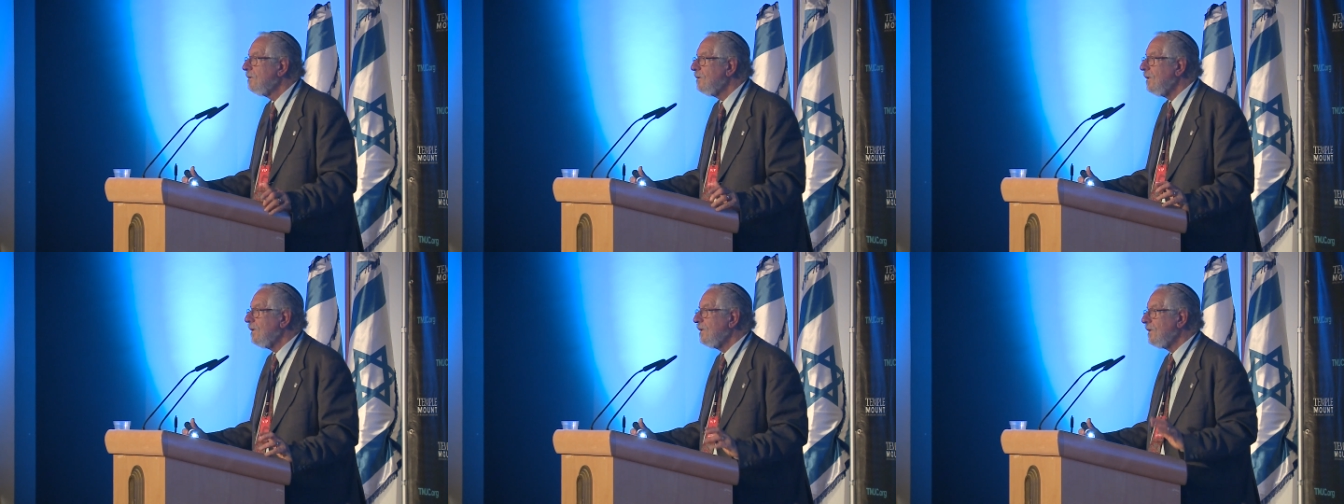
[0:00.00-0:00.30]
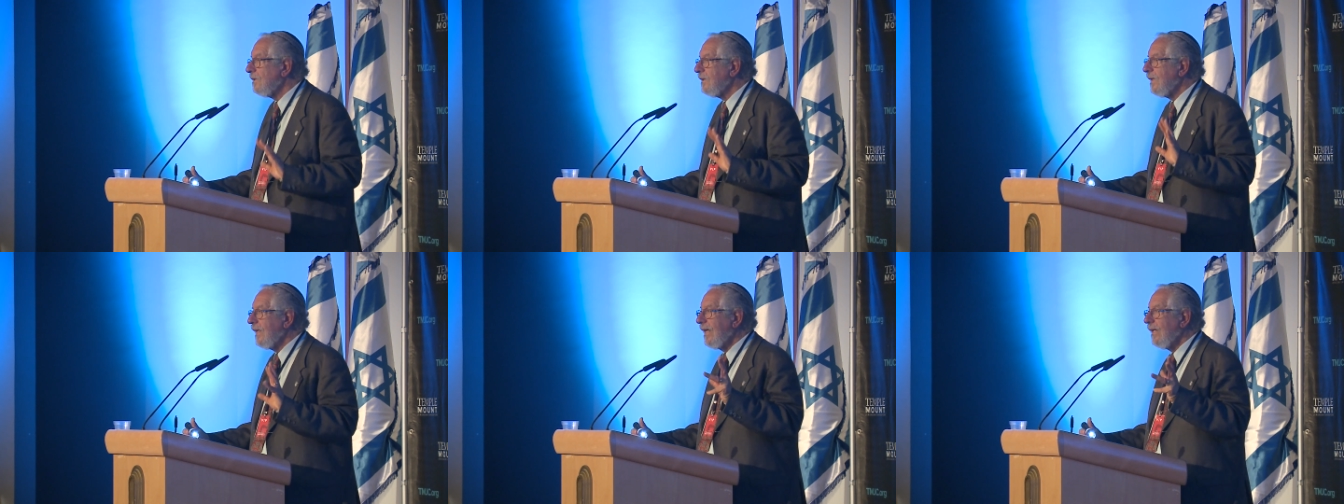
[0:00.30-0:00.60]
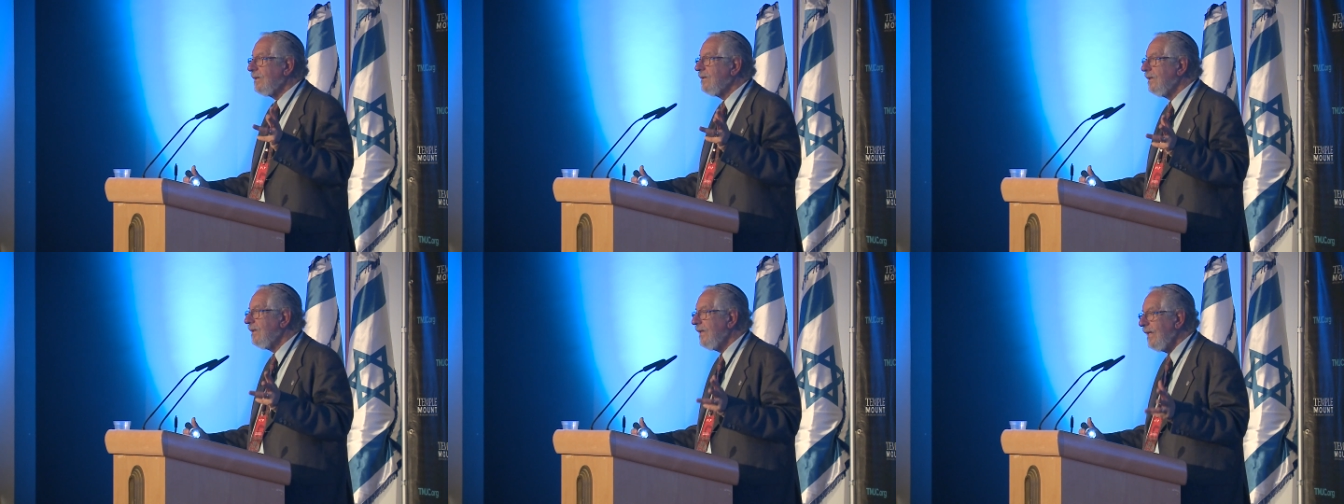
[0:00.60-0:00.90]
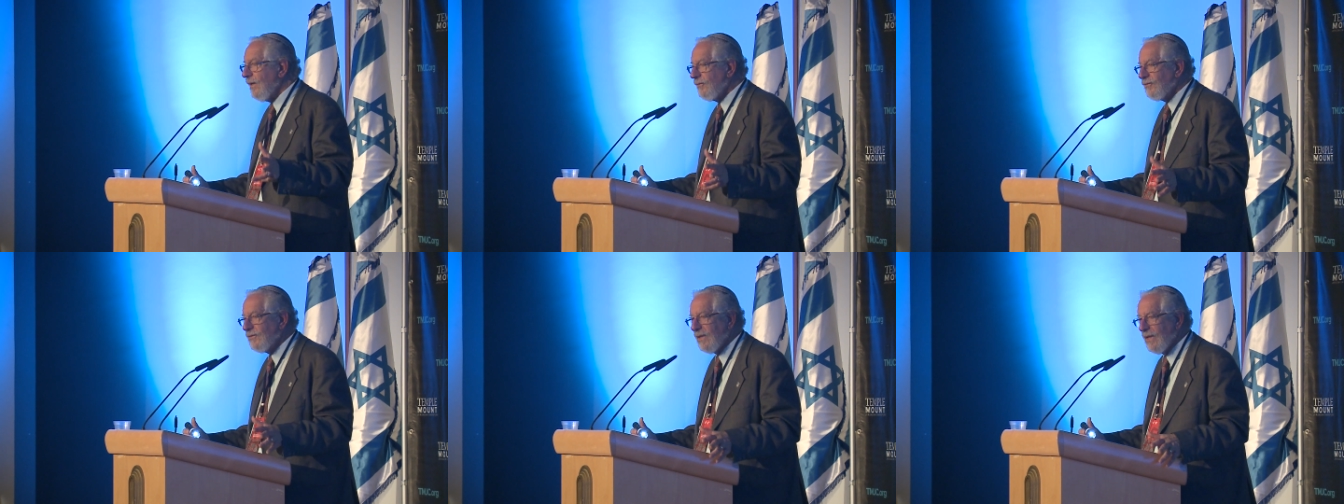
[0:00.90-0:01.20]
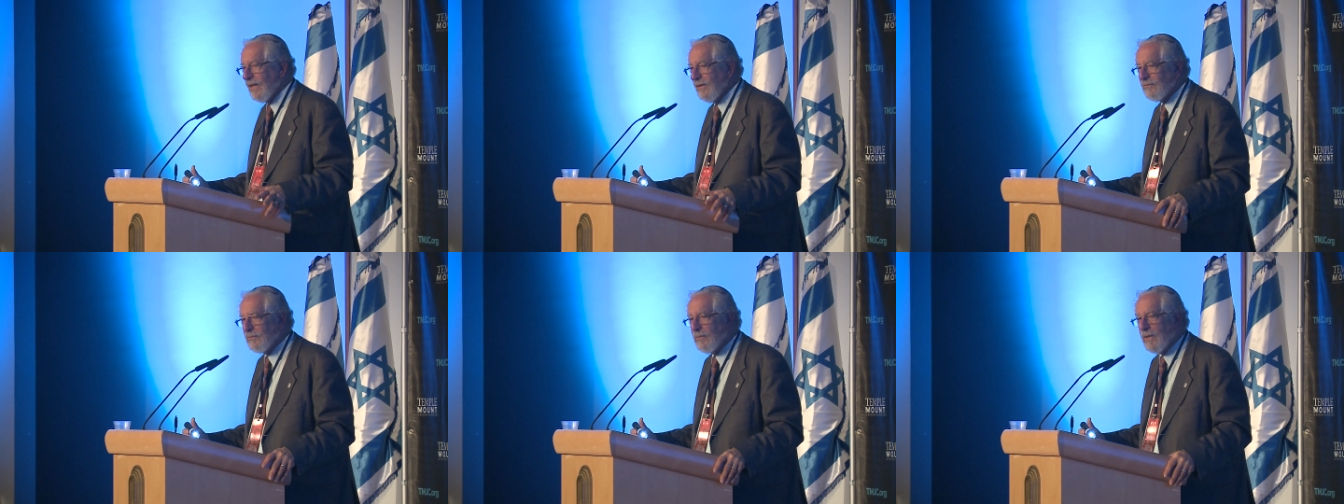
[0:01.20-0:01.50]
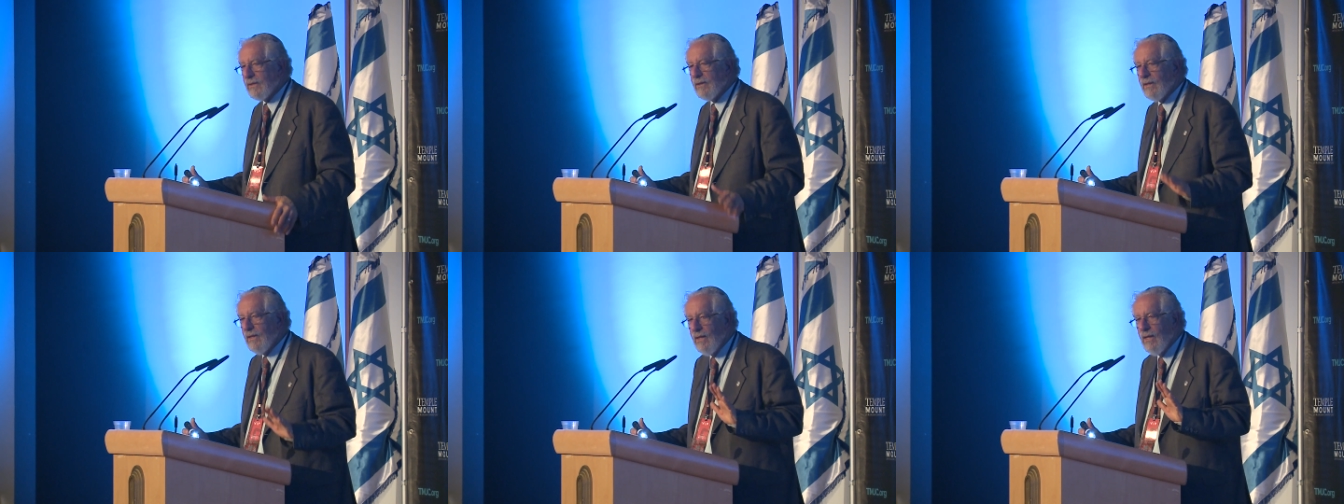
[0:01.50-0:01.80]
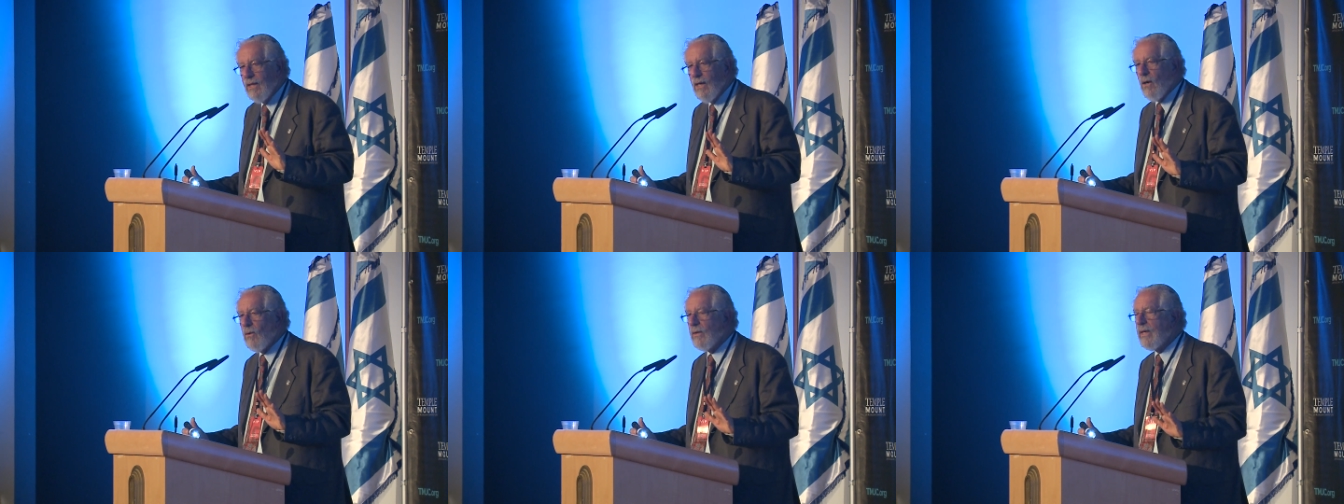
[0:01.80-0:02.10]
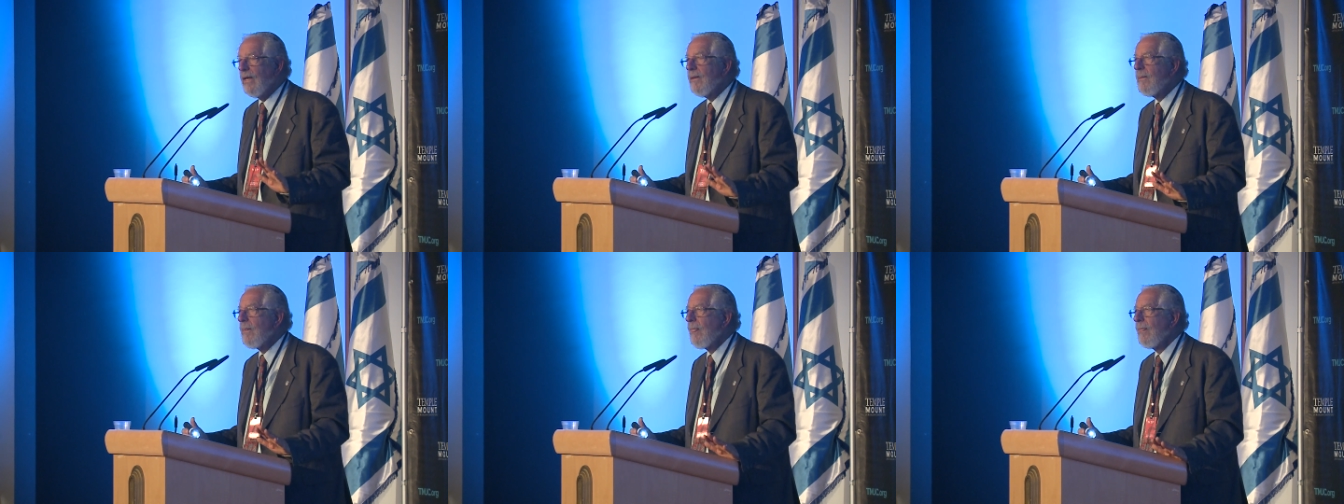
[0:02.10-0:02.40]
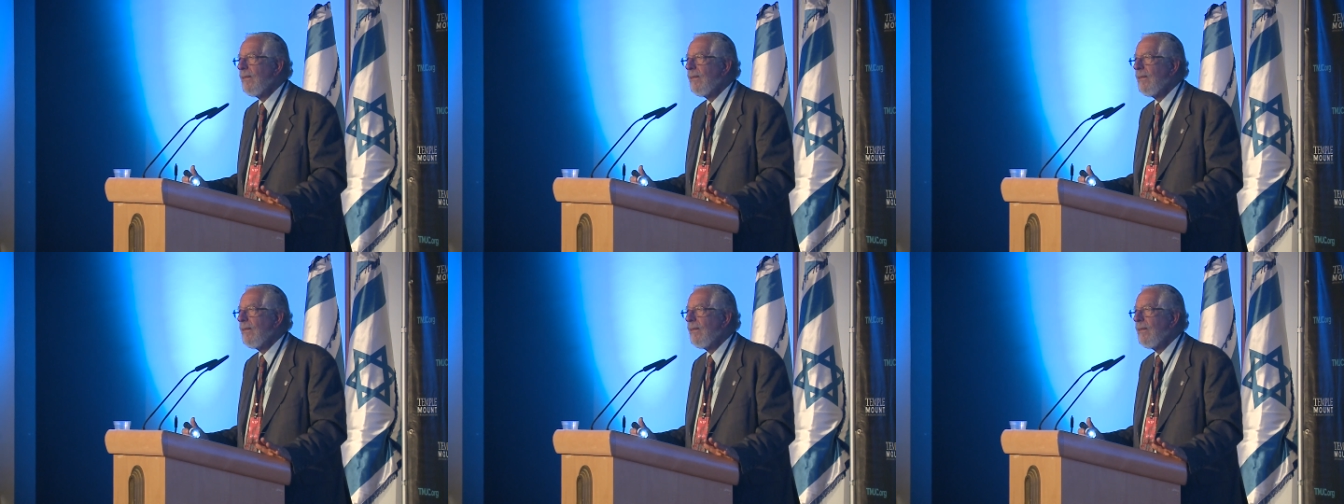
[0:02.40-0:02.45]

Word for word: until they get to the afterlife. But okay.